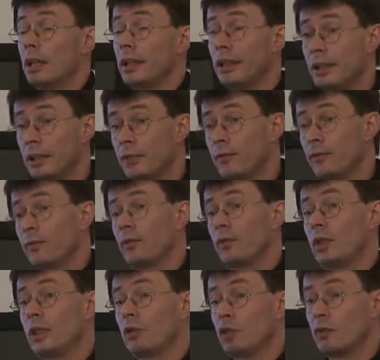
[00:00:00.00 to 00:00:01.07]
If
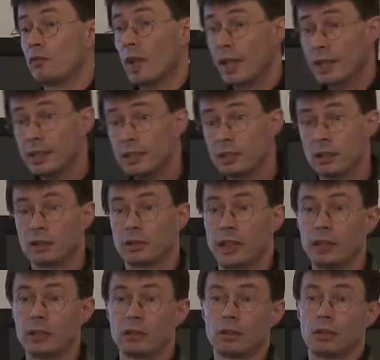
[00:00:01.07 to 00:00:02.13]
we revise the
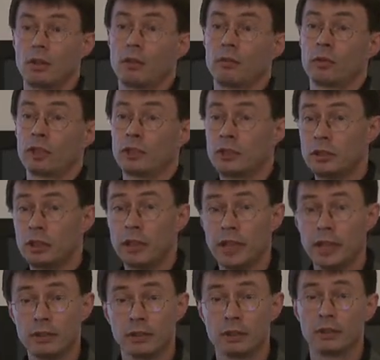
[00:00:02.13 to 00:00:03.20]
set of toxicity
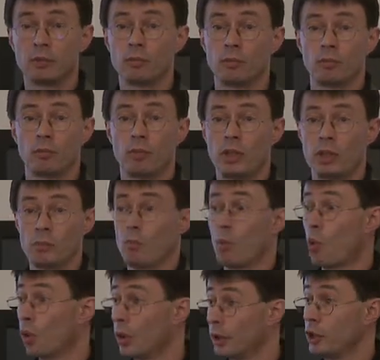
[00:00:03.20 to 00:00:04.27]
data with
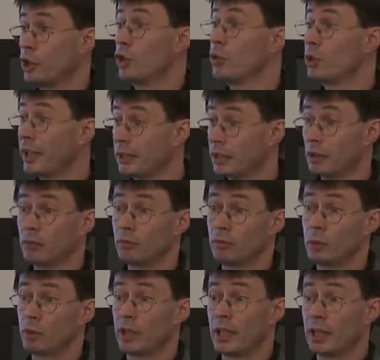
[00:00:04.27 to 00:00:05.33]
more new data, we
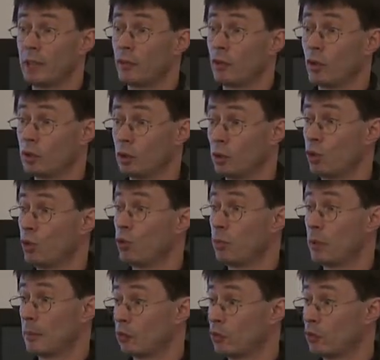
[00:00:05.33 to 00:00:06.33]
would have also to perhaps